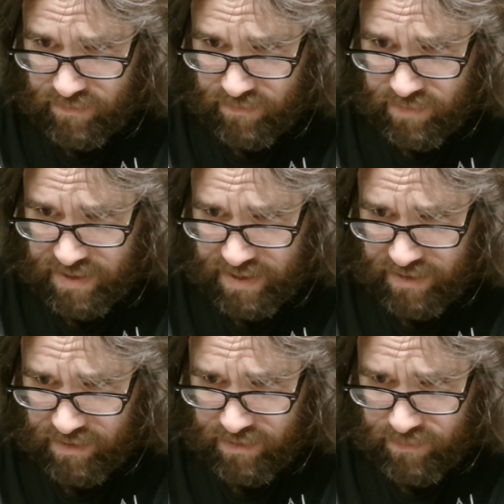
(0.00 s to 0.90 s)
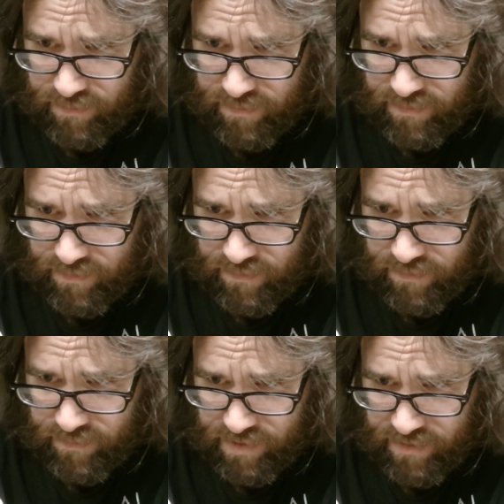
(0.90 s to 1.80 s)
Mikhail
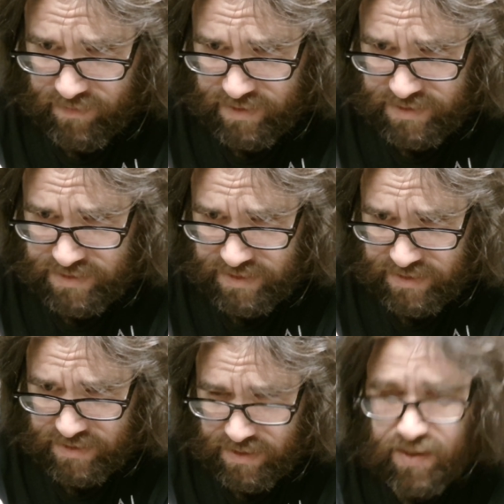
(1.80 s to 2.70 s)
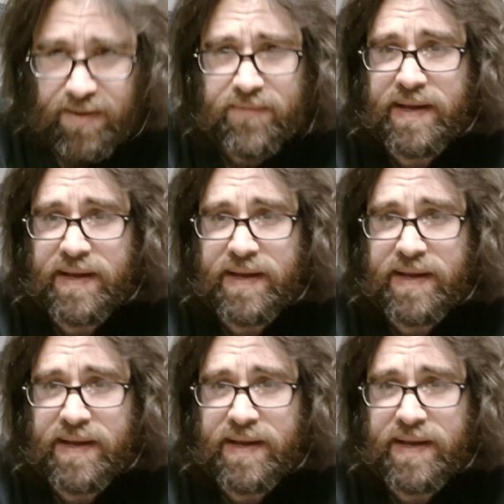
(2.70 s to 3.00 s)
Baryshnikov.